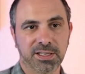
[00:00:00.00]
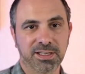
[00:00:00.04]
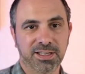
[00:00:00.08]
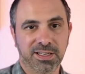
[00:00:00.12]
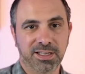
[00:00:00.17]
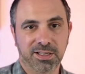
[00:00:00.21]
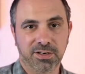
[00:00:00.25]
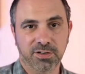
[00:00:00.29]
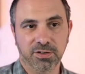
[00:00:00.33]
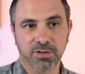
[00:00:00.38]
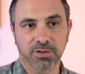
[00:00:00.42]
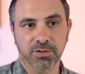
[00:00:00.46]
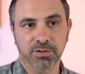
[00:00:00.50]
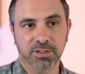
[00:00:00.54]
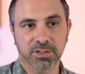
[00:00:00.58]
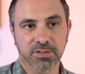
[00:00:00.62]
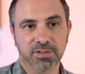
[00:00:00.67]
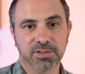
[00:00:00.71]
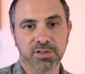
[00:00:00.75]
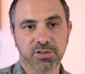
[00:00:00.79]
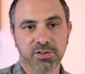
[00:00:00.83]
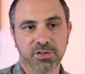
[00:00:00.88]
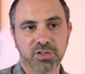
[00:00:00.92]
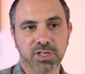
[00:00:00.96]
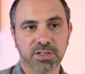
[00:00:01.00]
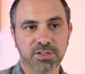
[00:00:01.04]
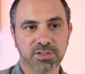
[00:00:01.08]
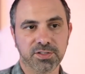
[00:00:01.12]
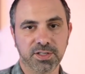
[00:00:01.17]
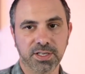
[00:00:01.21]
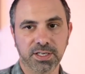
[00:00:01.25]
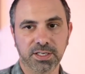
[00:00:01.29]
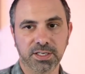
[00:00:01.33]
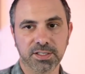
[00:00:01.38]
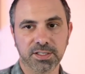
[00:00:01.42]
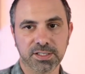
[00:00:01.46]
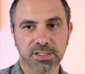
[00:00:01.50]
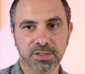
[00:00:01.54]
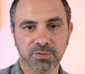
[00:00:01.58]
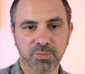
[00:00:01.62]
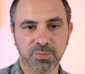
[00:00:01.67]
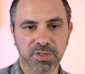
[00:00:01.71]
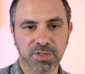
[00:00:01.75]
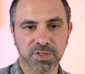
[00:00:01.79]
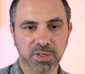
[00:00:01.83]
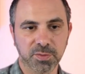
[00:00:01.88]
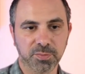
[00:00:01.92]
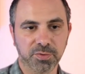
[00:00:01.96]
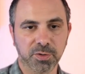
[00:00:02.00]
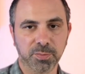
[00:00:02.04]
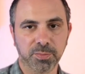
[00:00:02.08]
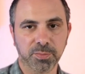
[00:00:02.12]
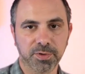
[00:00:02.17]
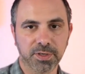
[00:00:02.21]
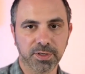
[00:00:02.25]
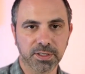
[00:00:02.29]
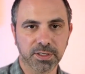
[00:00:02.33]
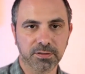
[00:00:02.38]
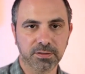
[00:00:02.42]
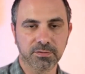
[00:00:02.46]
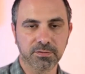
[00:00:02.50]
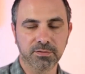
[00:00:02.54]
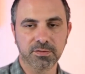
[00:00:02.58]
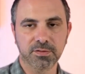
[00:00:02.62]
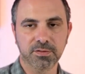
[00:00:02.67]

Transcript: and it'll suggest things that would be an appropriate